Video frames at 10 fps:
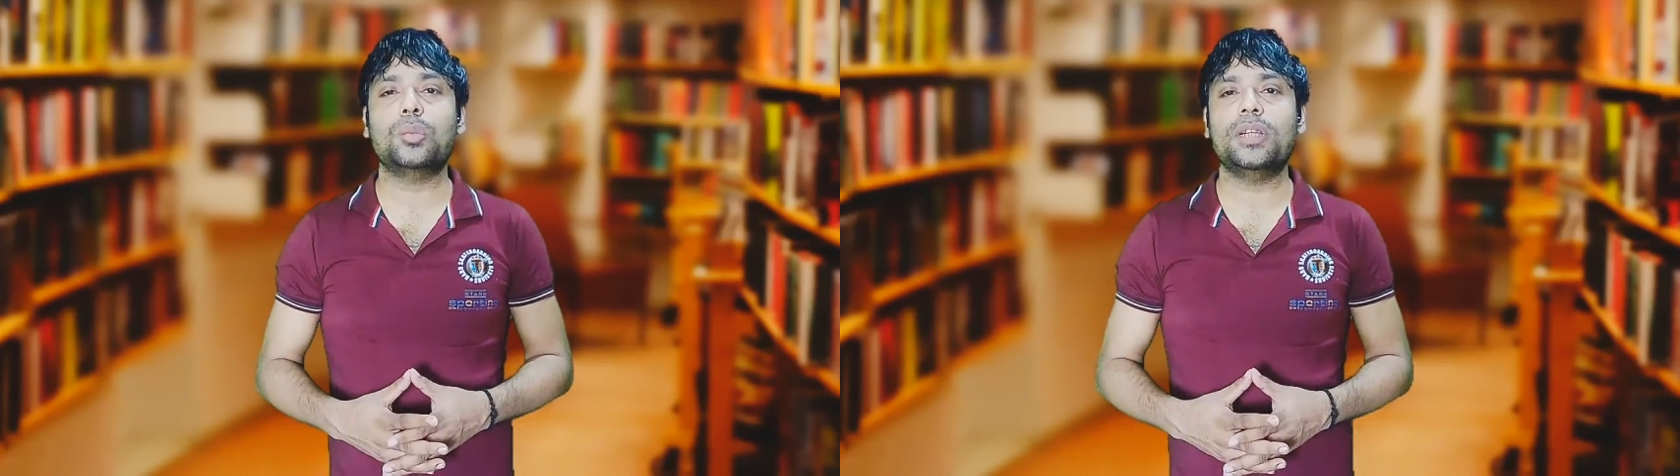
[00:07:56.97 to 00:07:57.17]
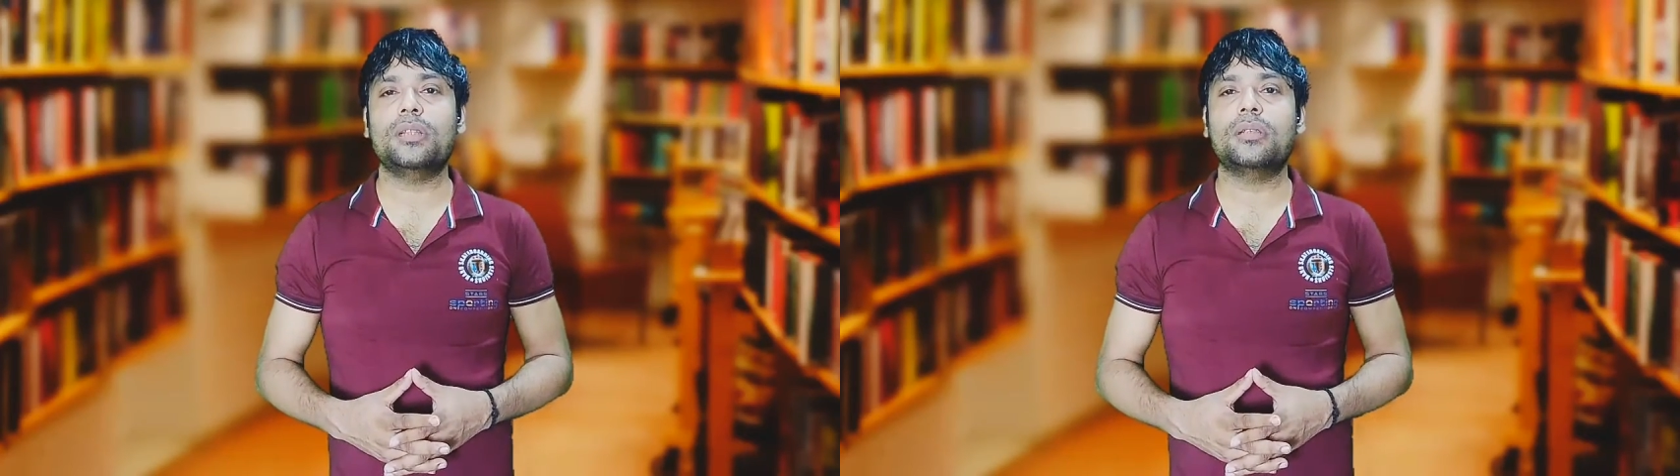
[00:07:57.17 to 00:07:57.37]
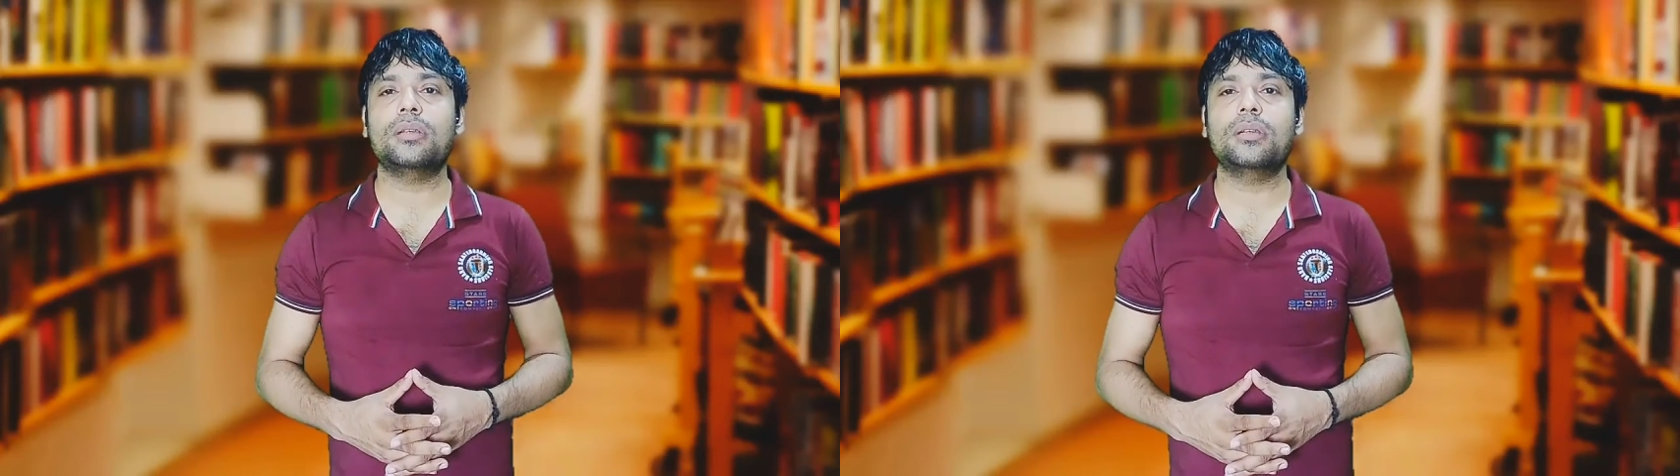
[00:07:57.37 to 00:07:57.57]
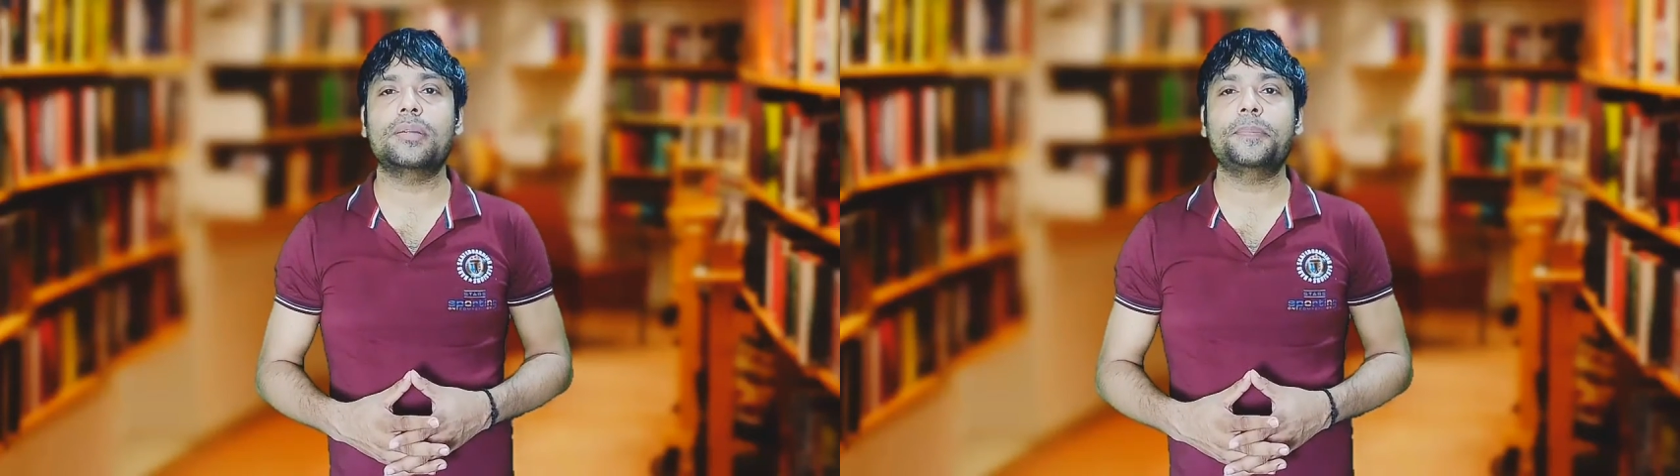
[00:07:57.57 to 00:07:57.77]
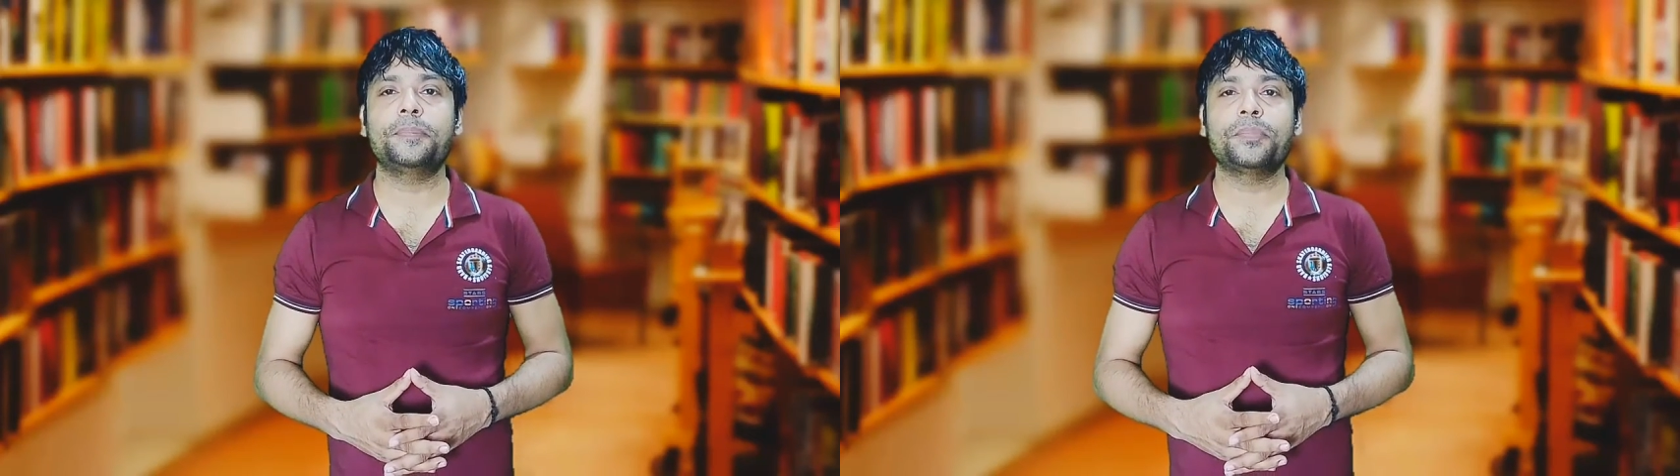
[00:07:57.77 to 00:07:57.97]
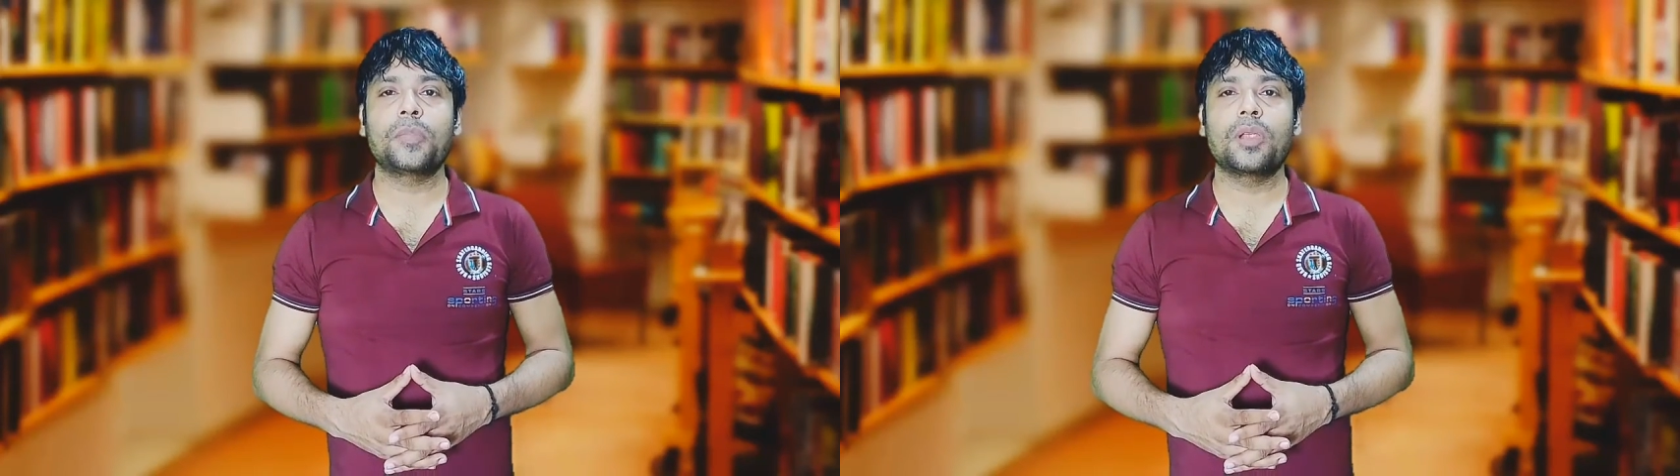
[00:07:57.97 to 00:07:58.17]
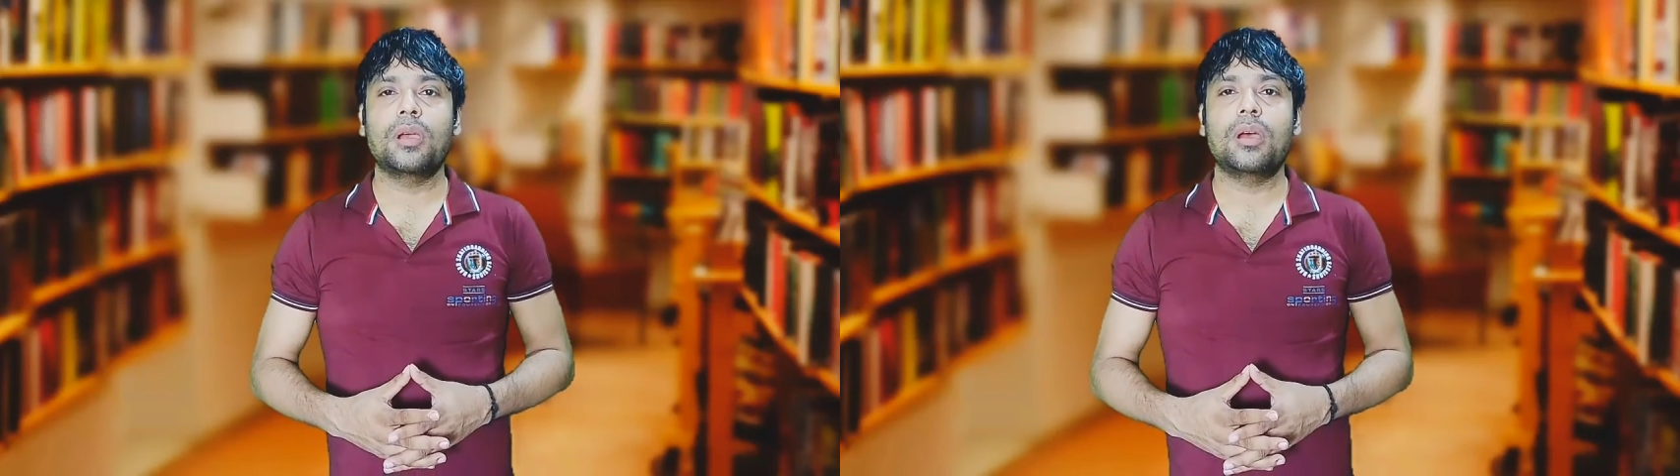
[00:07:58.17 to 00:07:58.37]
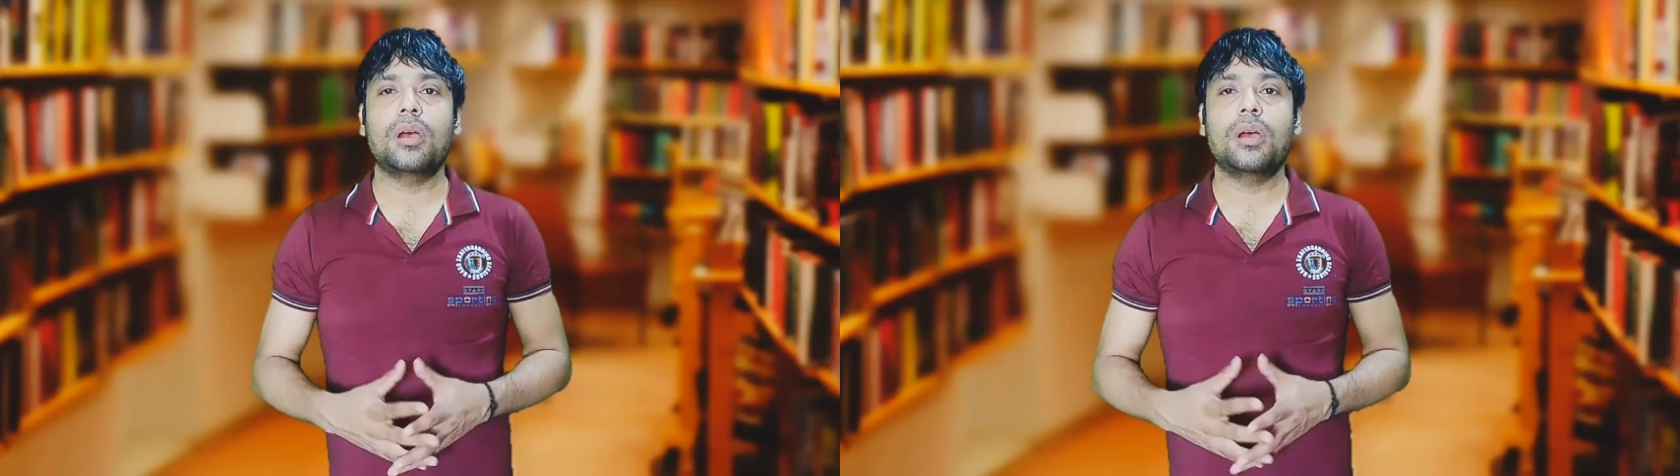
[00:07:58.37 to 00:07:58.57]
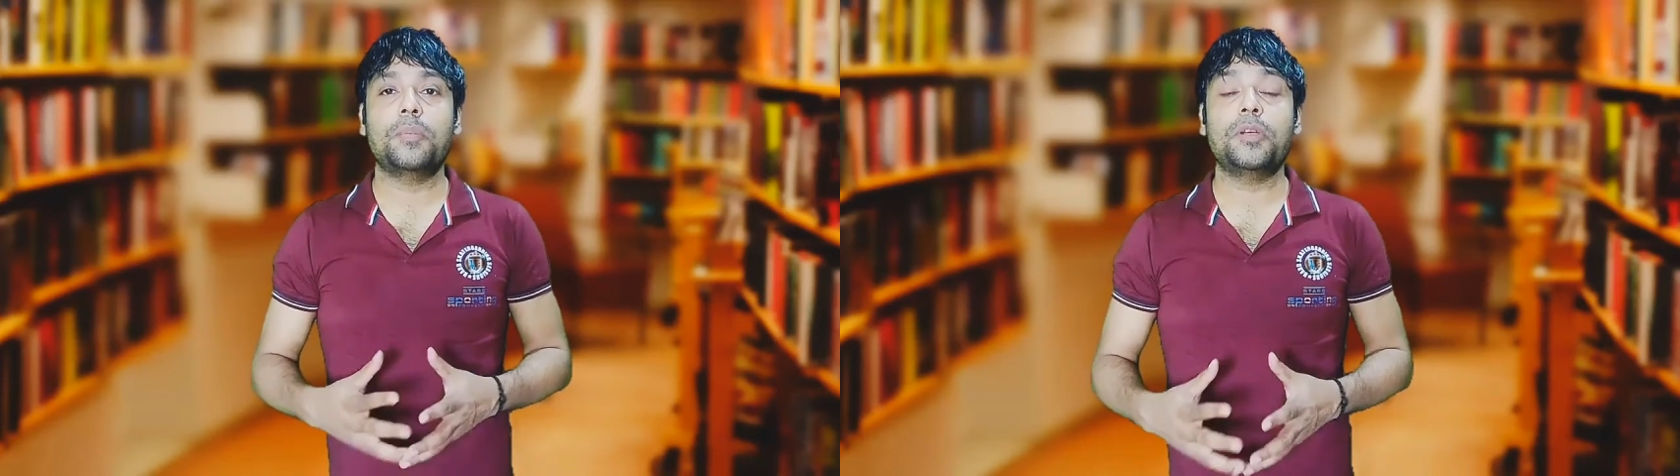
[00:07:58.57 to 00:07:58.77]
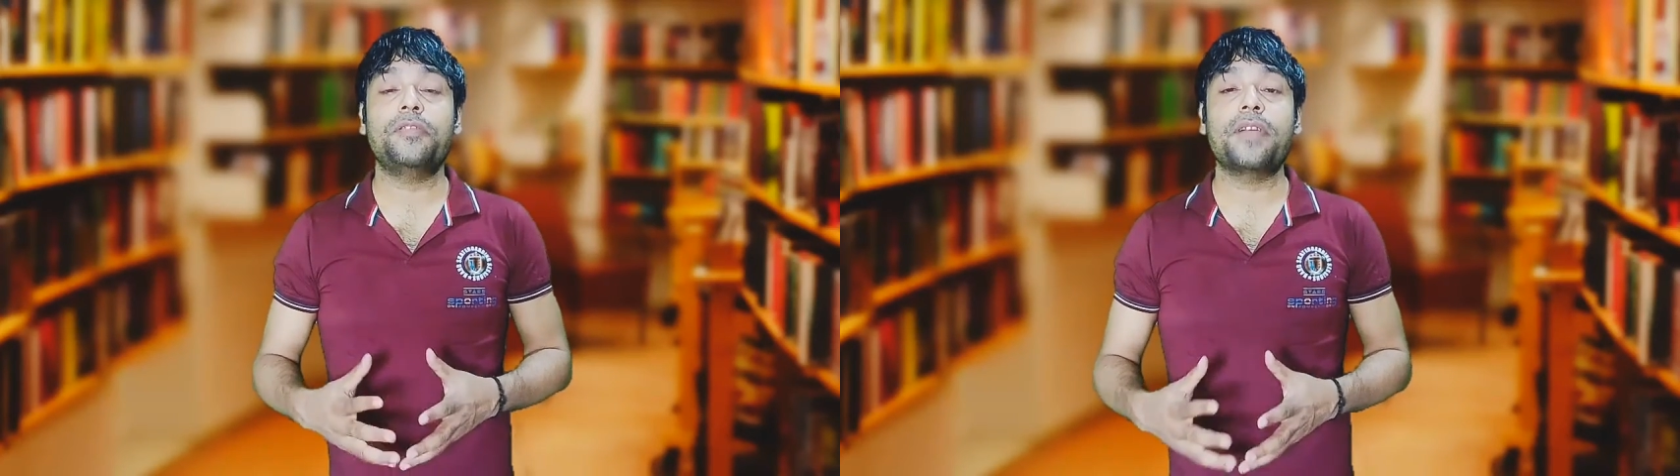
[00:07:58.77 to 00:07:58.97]
with
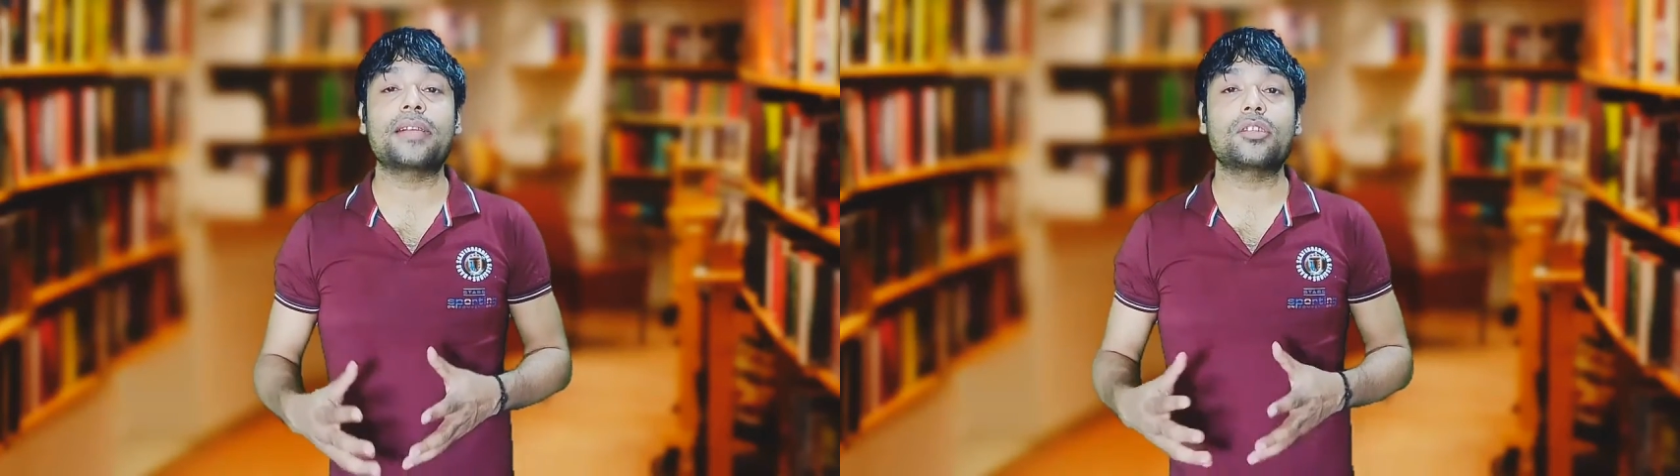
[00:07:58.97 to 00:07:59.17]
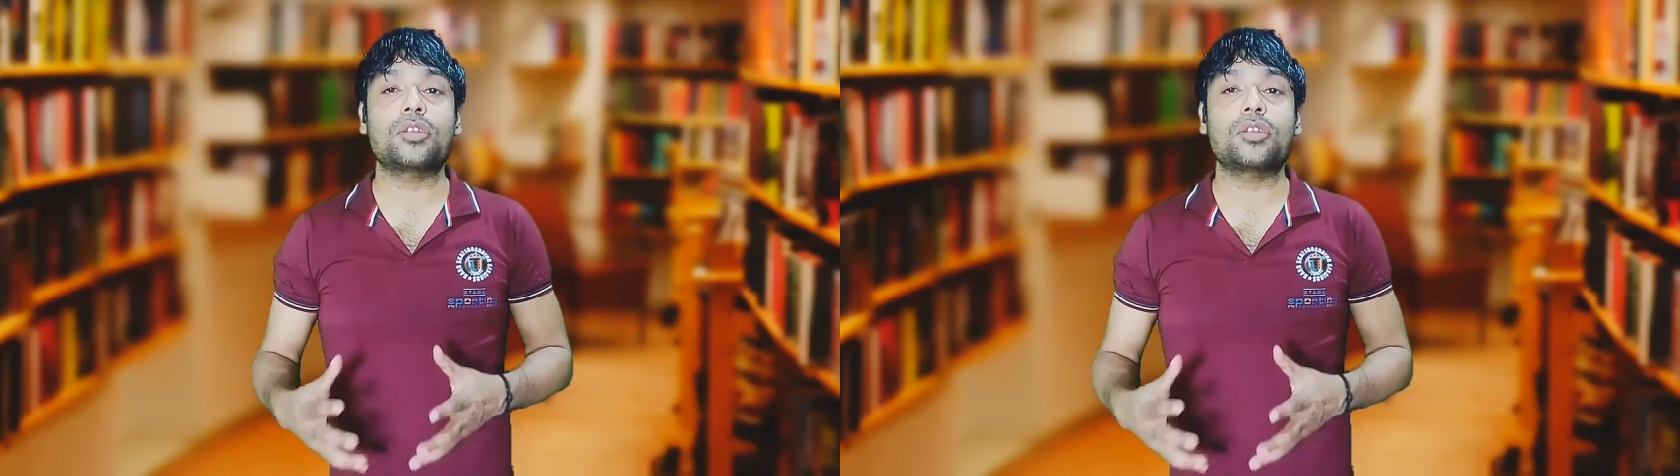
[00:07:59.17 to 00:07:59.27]
perfect